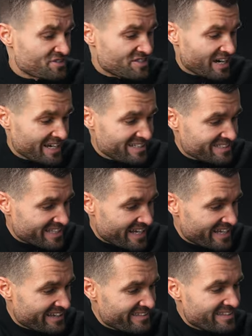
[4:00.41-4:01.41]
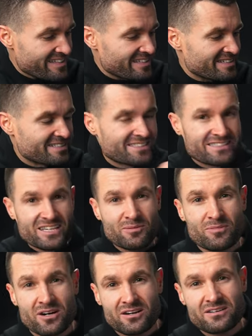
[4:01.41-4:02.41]
Zeiss and the
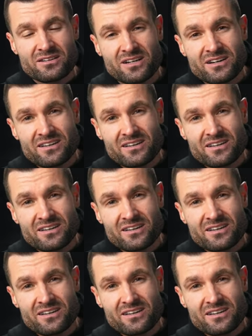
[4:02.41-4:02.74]
Sigma,